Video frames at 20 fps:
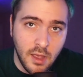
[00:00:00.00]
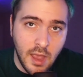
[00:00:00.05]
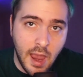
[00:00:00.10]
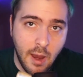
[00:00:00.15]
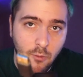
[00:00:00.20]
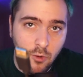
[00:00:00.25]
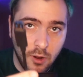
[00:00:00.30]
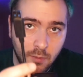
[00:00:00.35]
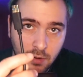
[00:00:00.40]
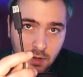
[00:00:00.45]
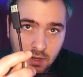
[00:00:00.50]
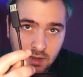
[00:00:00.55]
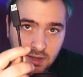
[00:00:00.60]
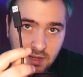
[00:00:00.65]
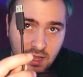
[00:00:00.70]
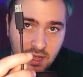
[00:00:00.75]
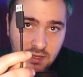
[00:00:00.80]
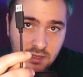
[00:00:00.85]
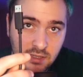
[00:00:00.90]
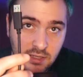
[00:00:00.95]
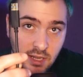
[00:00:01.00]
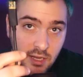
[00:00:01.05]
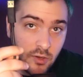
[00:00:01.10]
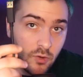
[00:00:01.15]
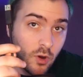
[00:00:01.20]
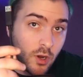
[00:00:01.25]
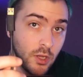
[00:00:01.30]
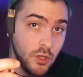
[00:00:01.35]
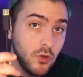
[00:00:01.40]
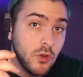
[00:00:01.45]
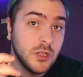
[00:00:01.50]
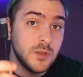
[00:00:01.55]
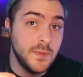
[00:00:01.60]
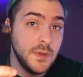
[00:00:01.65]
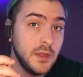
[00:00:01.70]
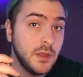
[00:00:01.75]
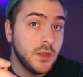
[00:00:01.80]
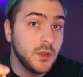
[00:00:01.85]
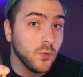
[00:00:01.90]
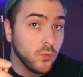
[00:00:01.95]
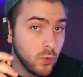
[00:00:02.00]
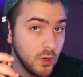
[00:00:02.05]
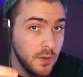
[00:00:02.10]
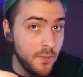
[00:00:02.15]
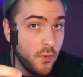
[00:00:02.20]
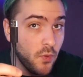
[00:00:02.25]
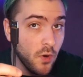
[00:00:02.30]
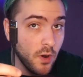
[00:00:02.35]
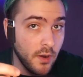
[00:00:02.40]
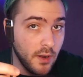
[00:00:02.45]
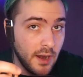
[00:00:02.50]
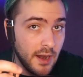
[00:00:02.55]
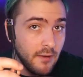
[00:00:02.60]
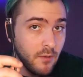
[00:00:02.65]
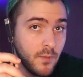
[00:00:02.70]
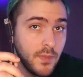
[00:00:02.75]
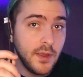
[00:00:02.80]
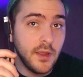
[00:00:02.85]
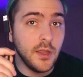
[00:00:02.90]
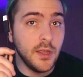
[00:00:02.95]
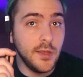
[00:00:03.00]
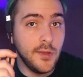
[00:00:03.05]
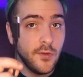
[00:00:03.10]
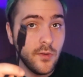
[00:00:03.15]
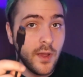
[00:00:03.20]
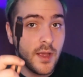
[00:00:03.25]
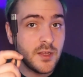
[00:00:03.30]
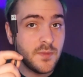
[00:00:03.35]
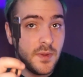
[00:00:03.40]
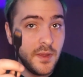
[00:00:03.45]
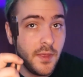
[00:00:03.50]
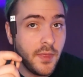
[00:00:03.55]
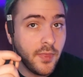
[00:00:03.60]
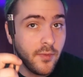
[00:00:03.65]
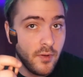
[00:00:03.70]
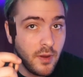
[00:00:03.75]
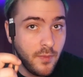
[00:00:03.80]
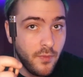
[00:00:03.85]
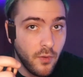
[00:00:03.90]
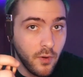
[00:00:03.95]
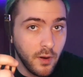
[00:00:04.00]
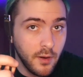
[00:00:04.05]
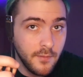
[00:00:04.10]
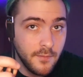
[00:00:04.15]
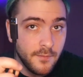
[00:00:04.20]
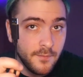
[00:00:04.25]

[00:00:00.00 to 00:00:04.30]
and we're gonna plug this into our USB 3 port. I repeat, USB 3 port.